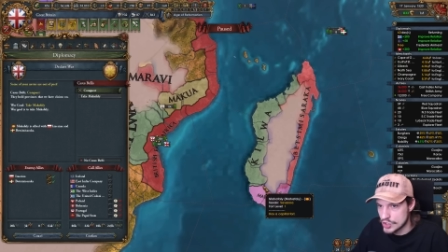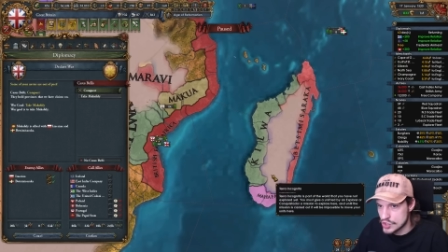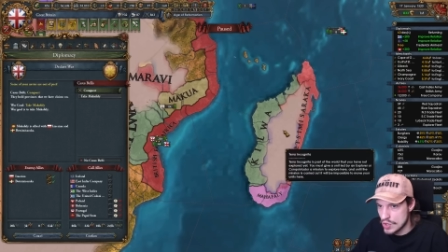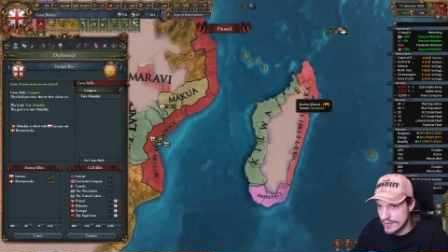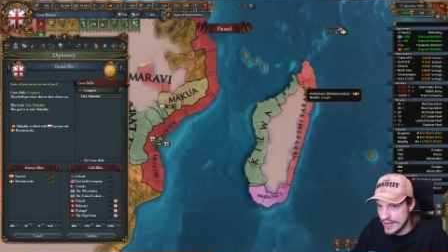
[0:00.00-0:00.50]

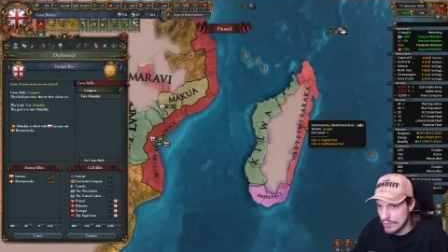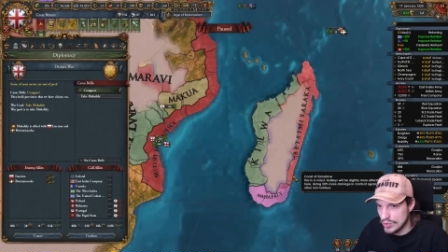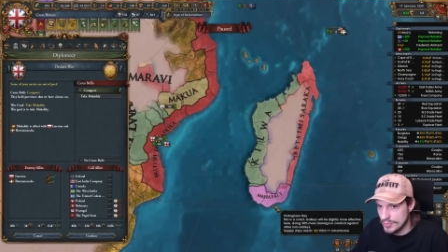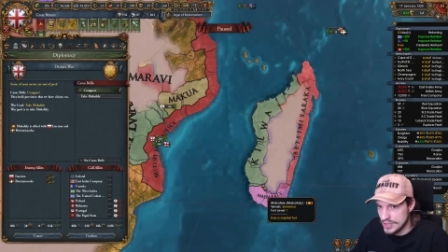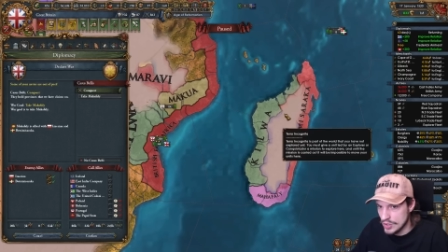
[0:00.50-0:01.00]
So that
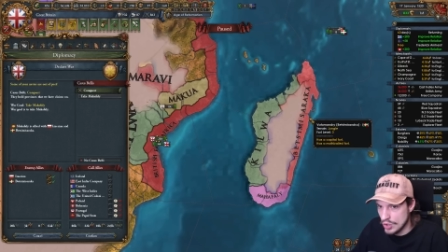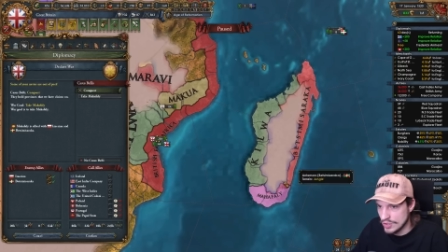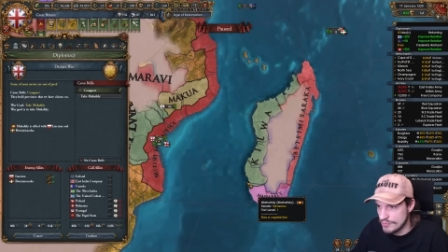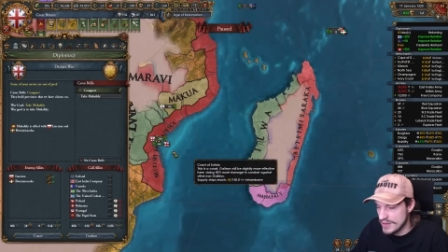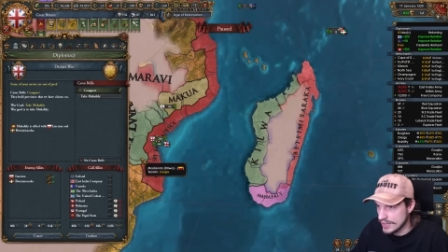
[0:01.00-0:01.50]
will be all
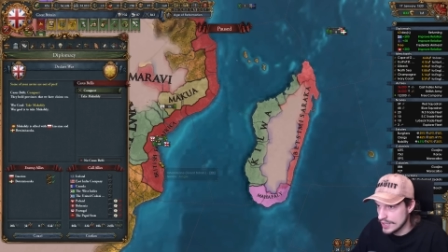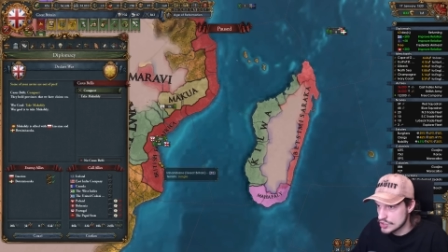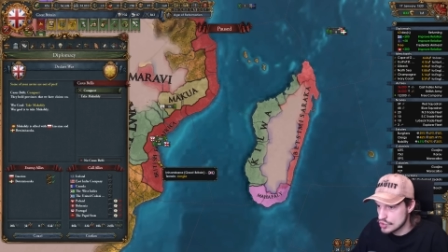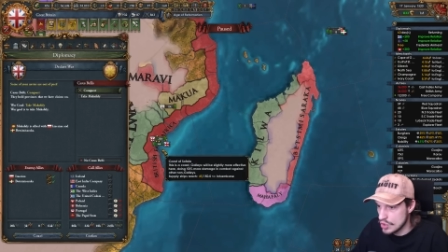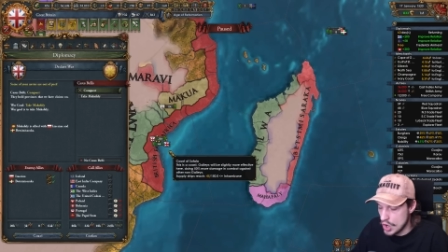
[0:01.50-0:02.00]
of
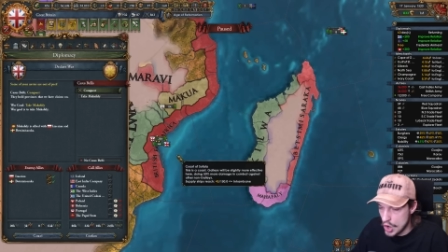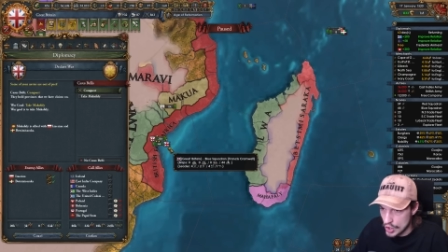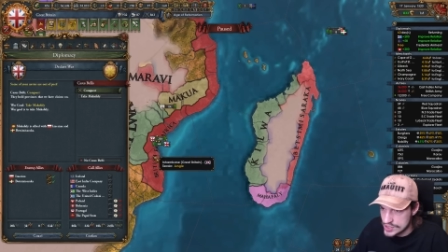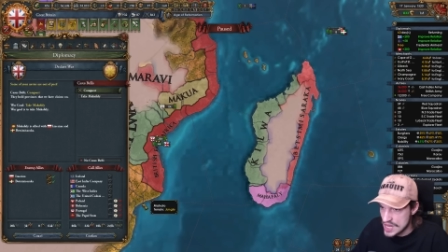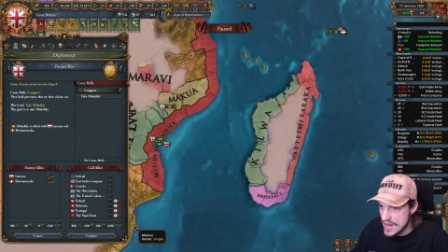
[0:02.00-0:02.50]
Madagascar
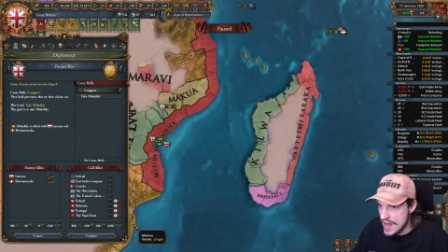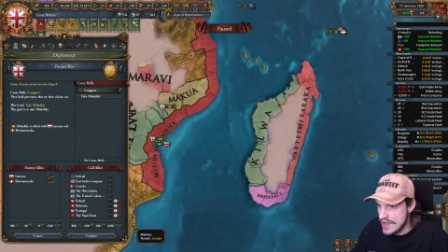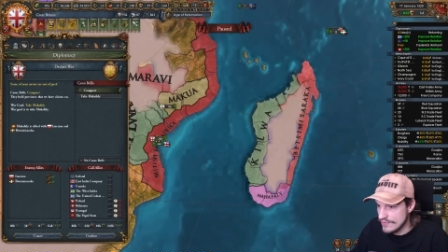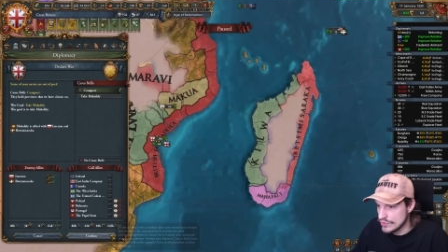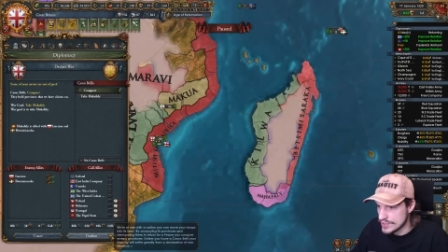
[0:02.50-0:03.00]
ours
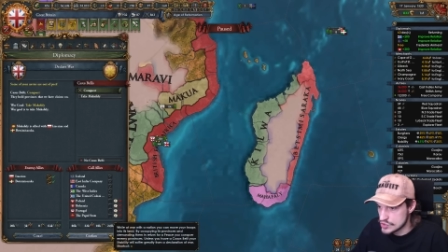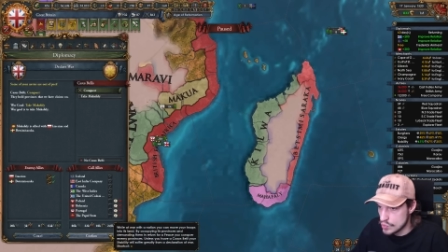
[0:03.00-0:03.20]
after this